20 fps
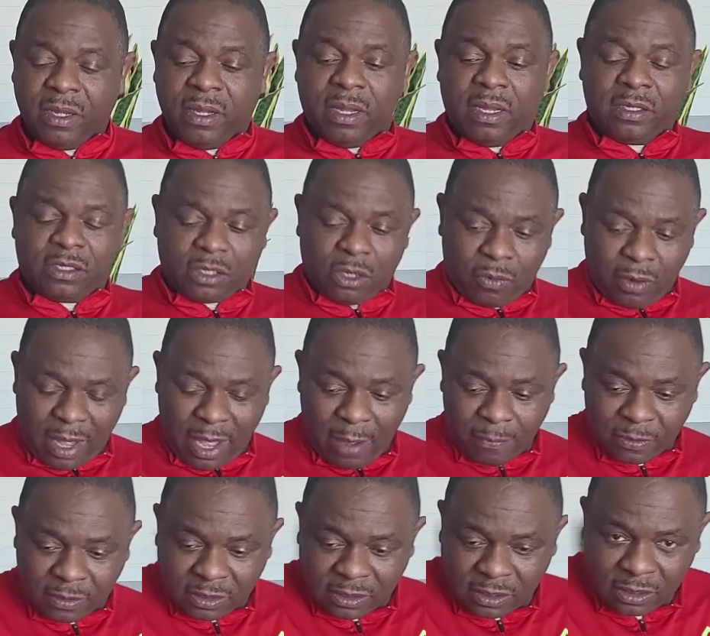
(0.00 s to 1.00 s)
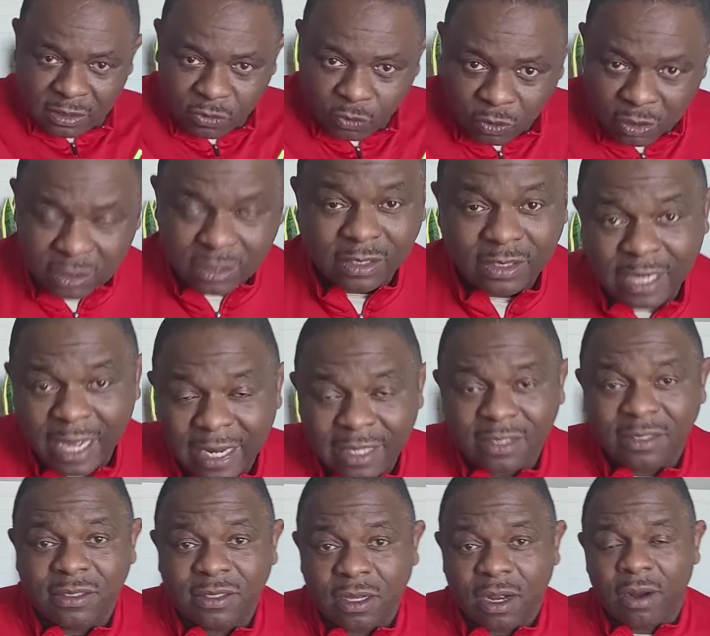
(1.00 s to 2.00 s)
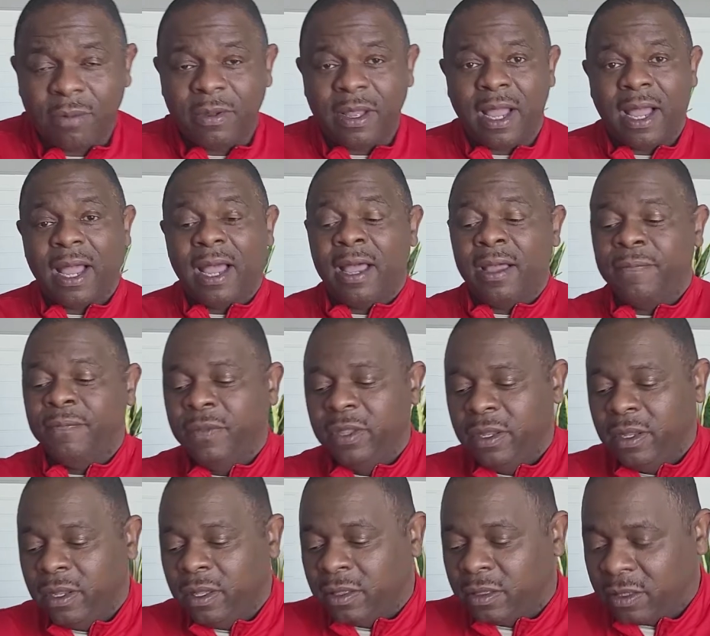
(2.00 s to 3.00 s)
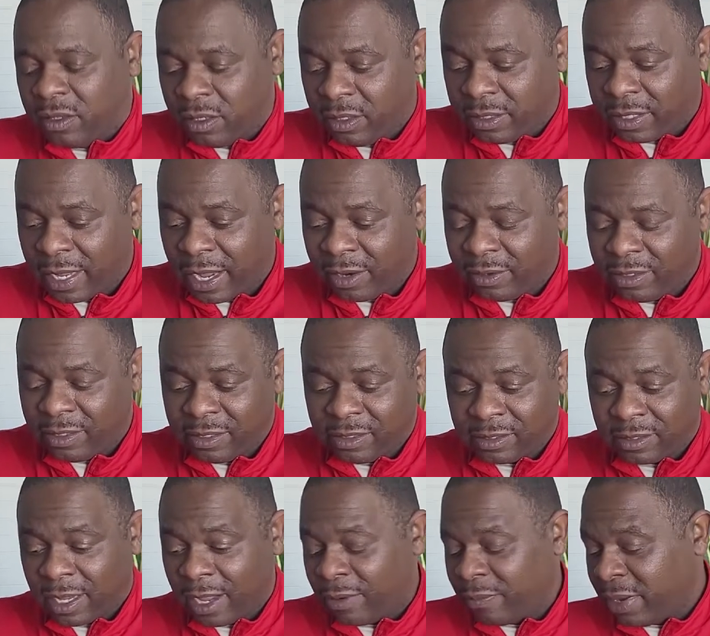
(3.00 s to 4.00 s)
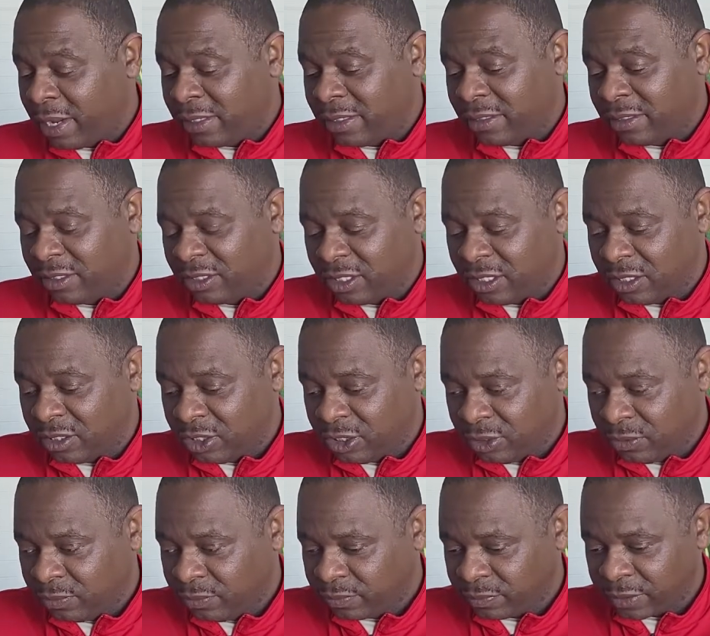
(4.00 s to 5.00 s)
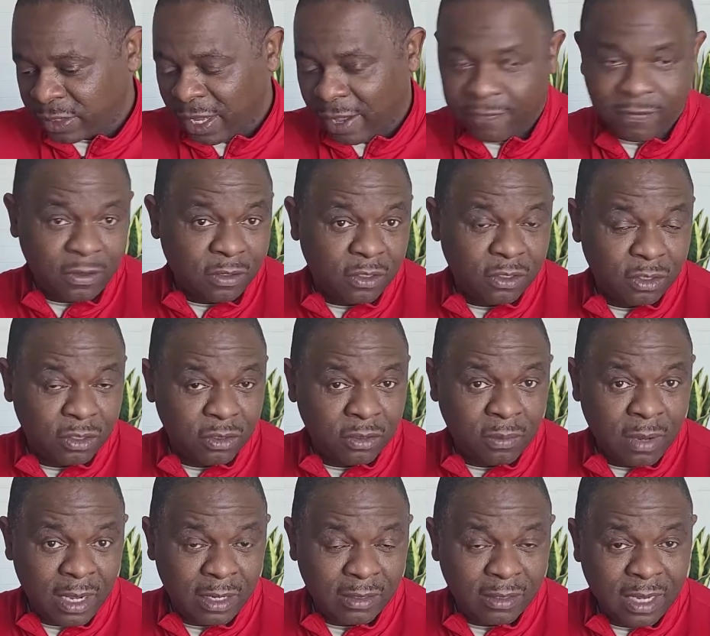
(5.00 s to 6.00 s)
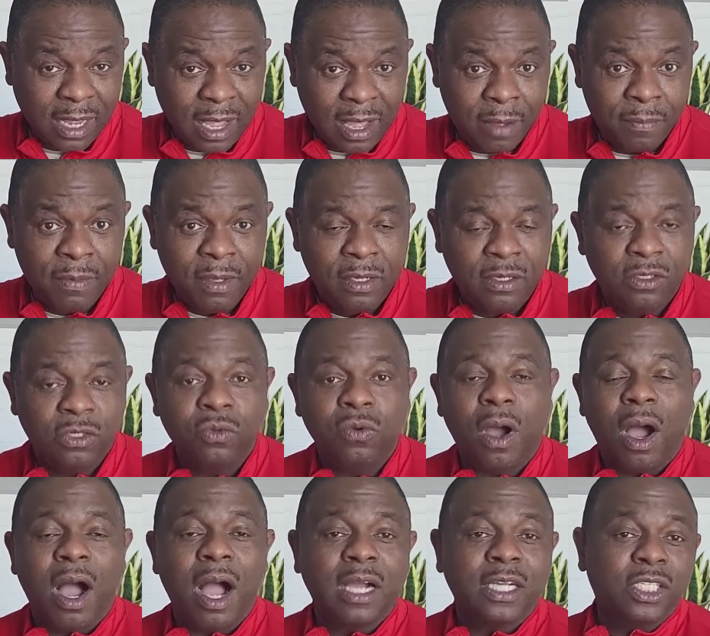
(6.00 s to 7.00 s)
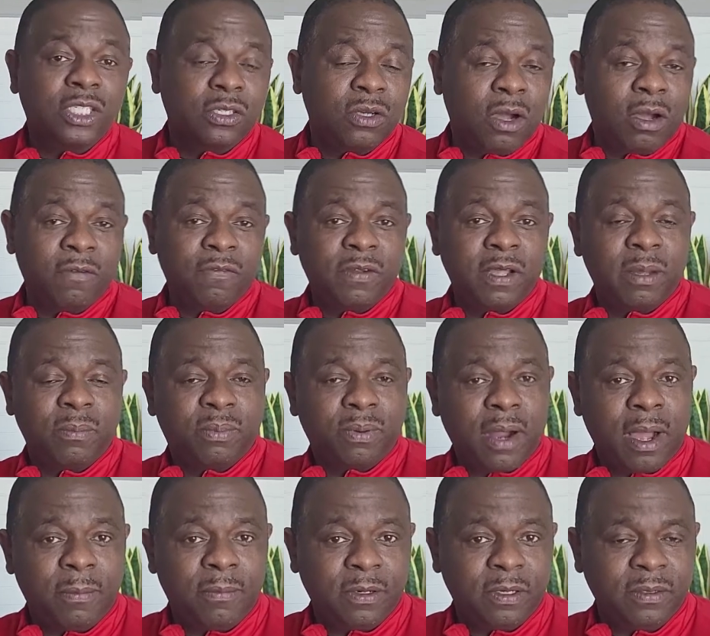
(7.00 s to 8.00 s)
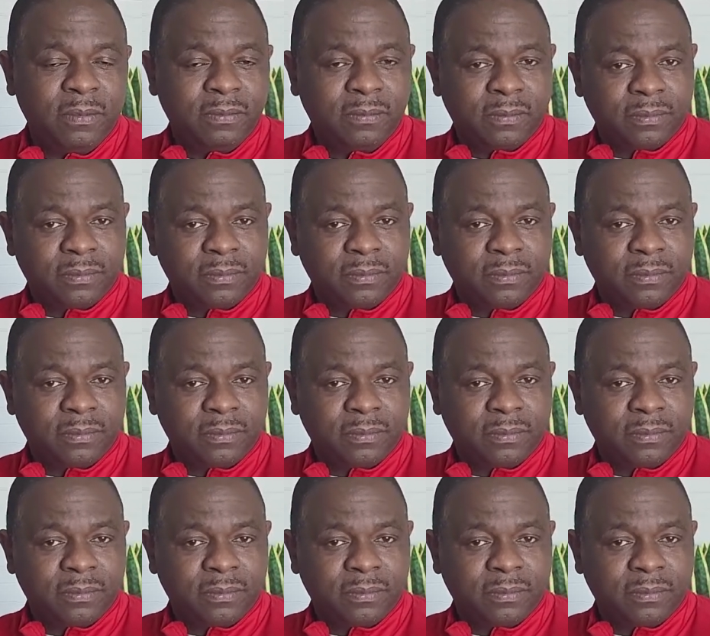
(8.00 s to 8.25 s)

And so what happens is once the taxes are behind, the county has now made a decision after a certain amount of time to auction off that property.